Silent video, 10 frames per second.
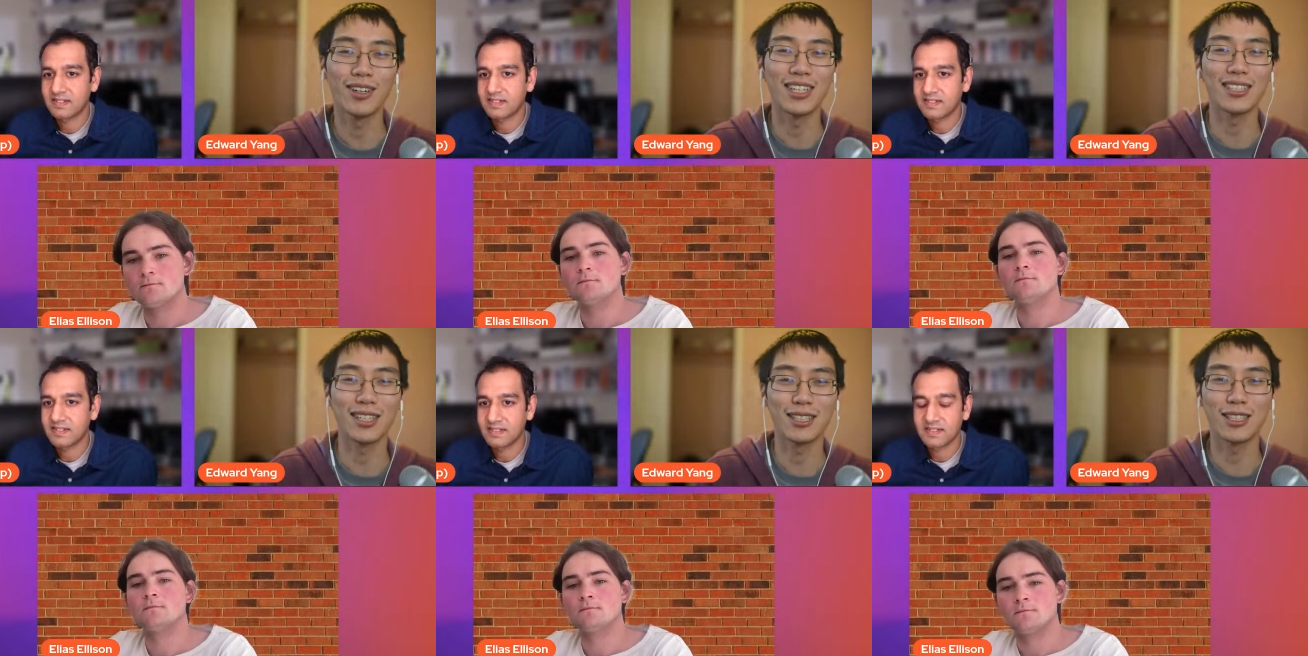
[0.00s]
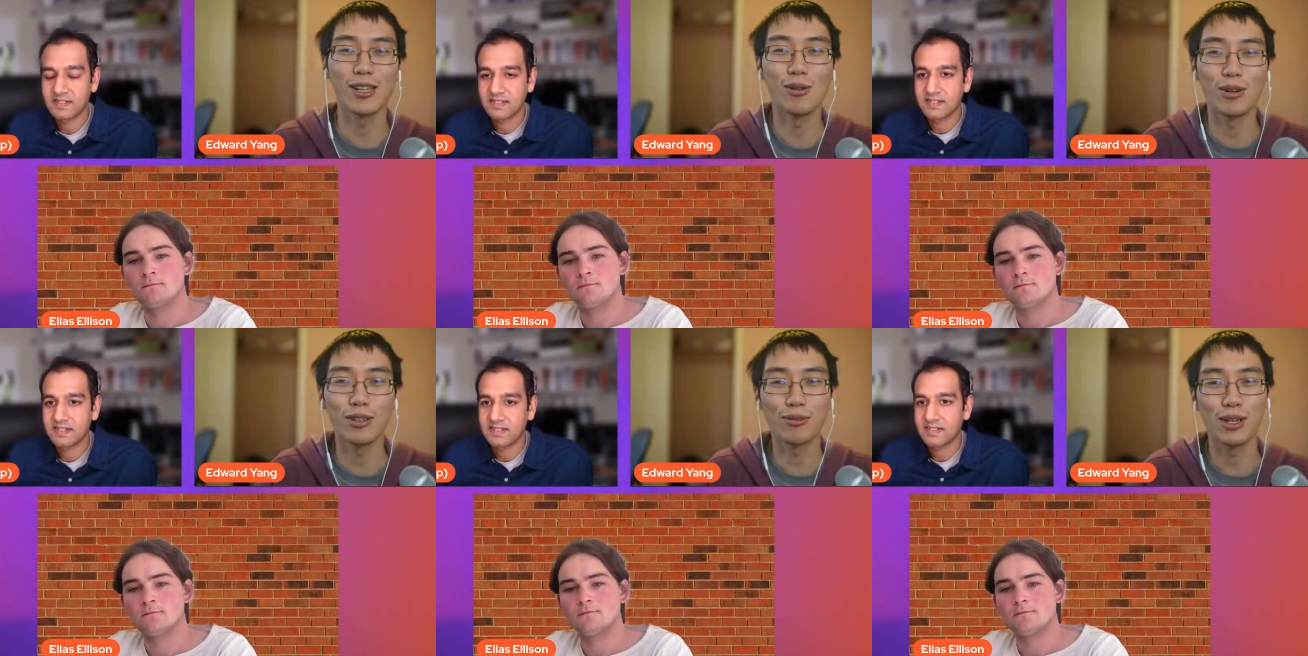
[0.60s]
Speaker 1: it's like slower to
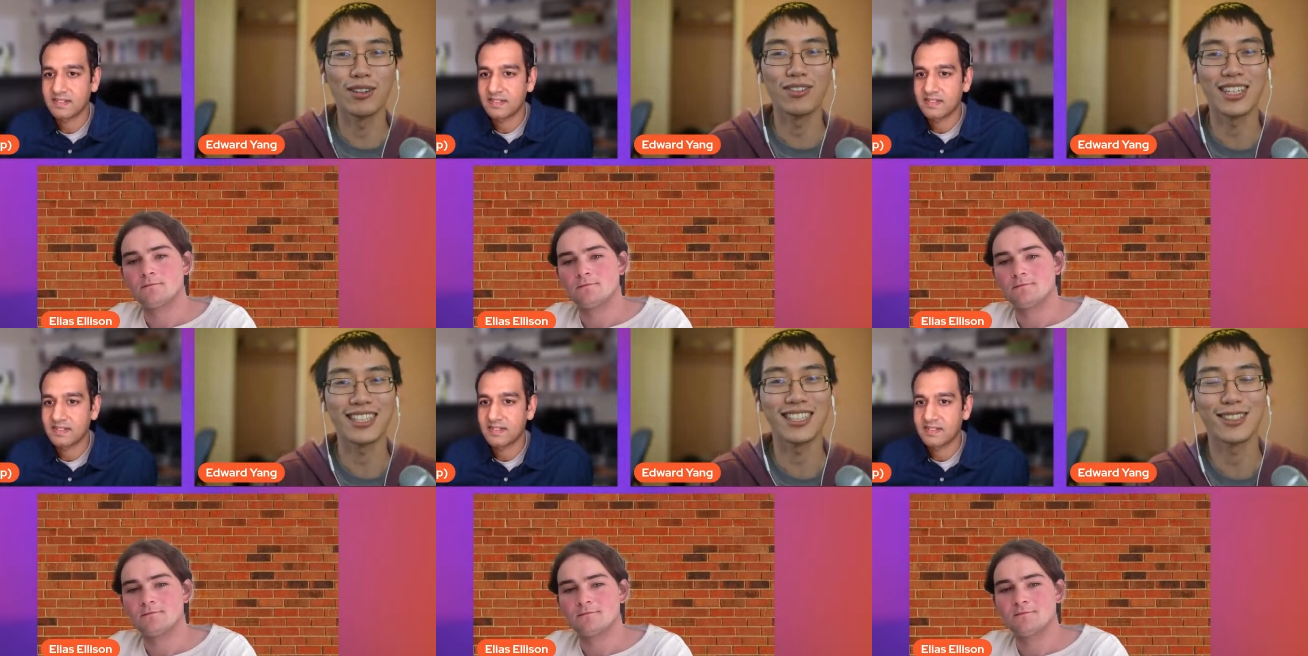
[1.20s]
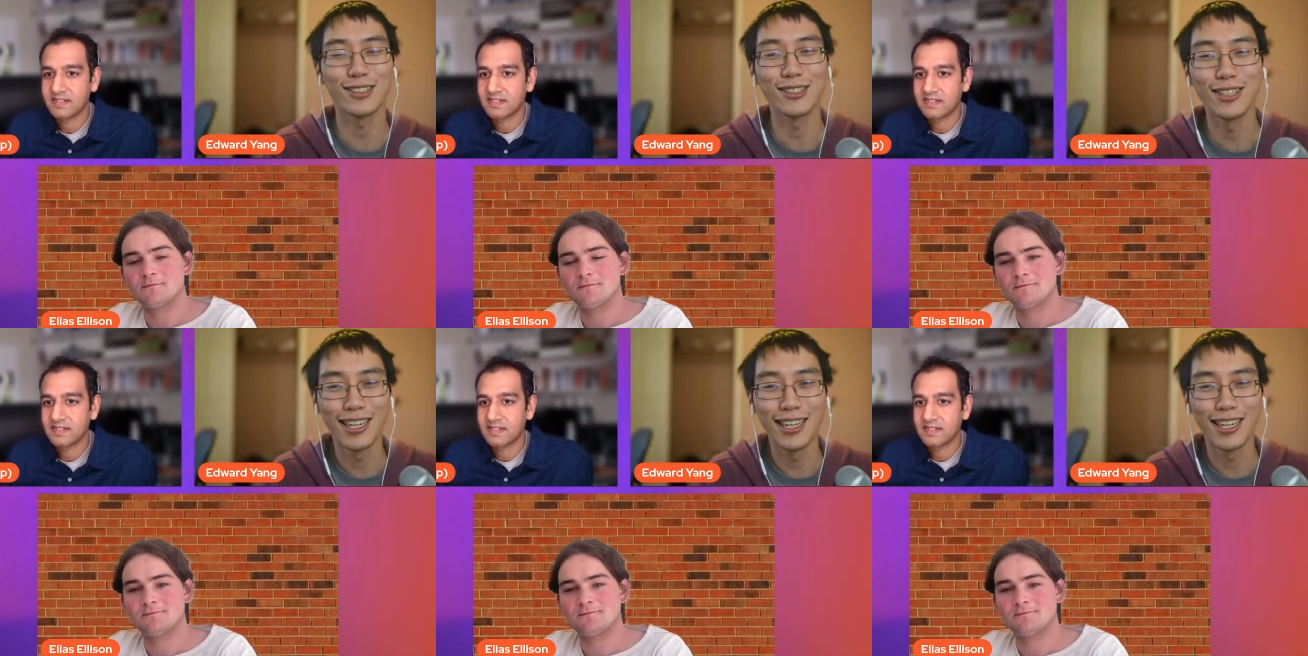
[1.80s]
run fake tensor